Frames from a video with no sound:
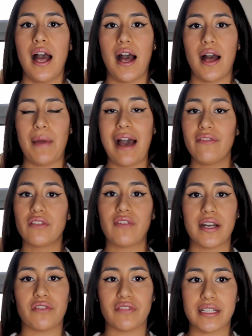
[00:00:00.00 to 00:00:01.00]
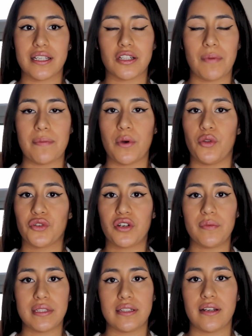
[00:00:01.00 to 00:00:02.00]
having read a research paper on
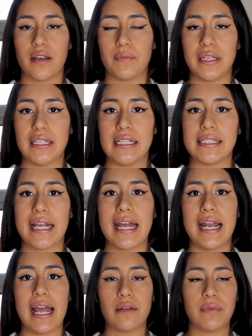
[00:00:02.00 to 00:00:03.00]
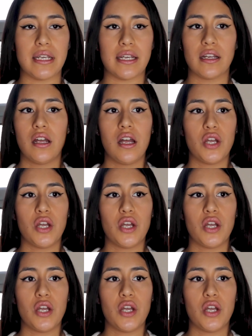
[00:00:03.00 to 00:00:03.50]
treatments in diabetes, it led me